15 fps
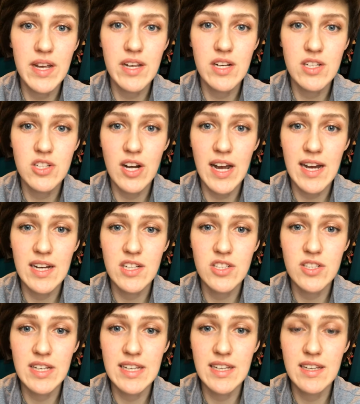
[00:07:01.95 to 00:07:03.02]
your trash,
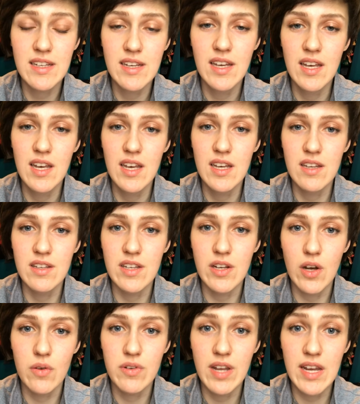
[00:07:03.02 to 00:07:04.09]
like, you
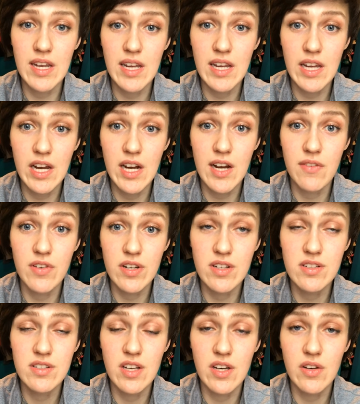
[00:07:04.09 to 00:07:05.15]
know, taking care of
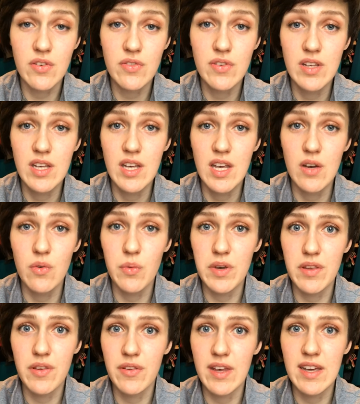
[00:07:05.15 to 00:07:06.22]
yourself
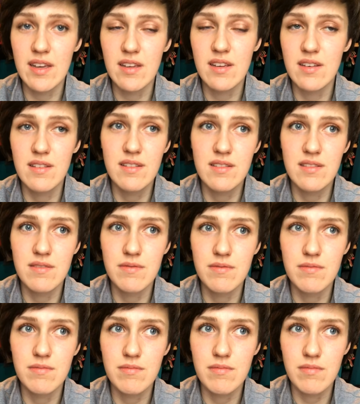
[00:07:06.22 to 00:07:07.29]
with like
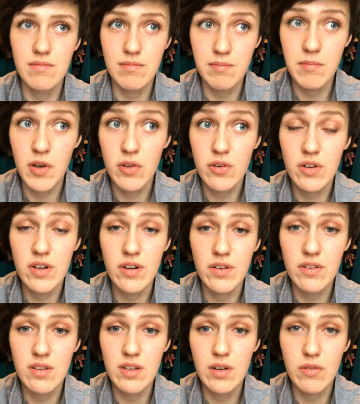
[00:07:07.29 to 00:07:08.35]
Mother
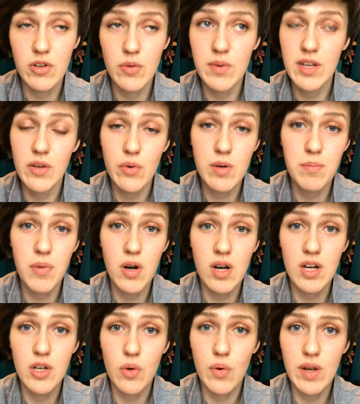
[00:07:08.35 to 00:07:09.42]
Earth, you know, doing your
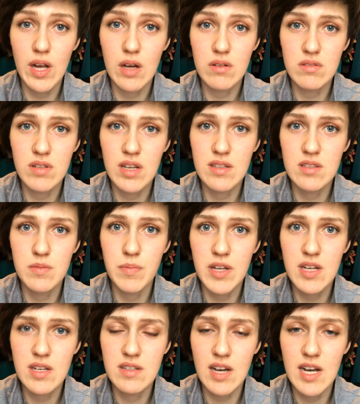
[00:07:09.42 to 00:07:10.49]
part, going outside,
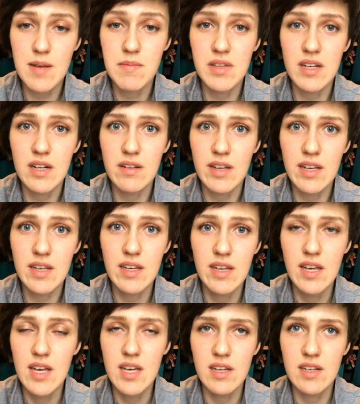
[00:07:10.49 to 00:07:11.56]
spending time there, like
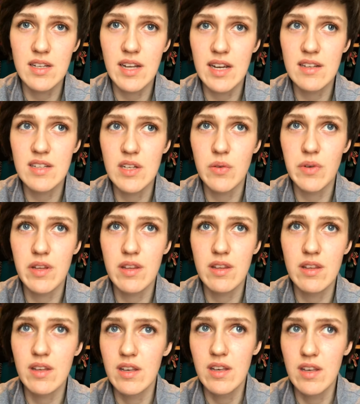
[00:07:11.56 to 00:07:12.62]
connecting with
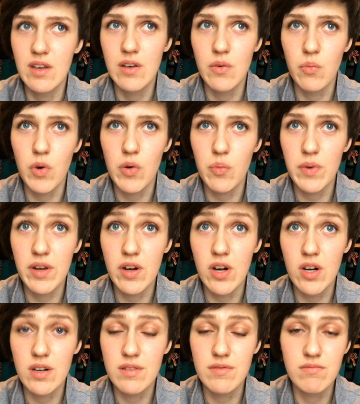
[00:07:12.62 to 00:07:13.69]
what we
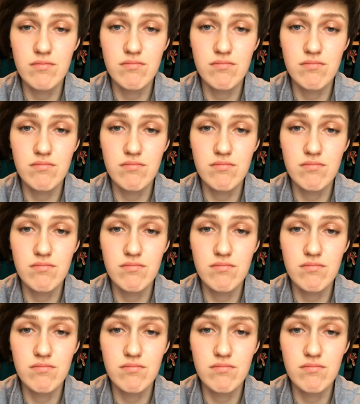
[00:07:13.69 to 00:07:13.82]
are.